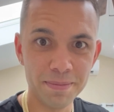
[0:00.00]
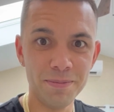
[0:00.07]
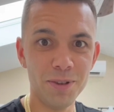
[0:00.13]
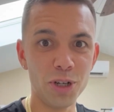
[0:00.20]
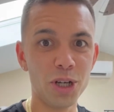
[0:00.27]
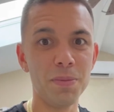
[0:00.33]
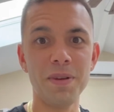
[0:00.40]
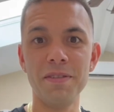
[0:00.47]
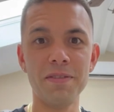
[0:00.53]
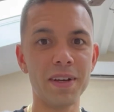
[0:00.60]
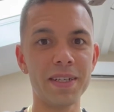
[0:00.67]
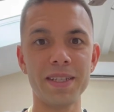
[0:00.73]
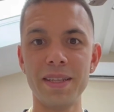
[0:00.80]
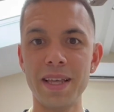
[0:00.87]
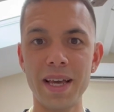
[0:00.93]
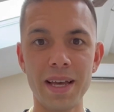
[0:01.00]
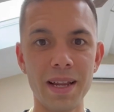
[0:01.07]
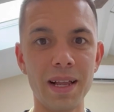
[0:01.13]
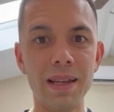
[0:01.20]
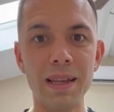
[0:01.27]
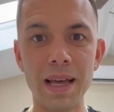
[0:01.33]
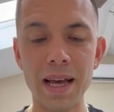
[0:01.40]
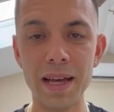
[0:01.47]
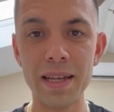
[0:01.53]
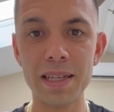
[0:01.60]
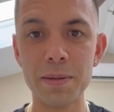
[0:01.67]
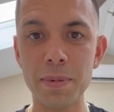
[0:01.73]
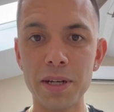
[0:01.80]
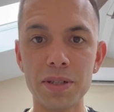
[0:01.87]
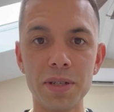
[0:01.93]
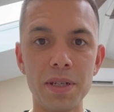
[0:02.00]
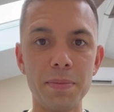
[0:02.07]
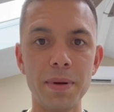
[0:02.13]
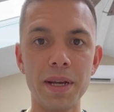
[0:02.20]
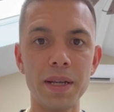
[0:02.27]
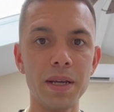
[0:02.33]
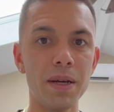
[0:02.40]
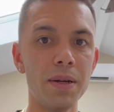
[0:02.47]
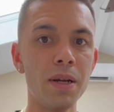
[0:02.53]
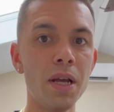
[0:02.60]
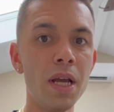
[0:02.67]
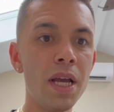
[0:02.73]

You're going to be fixing that a lot, especially depending on,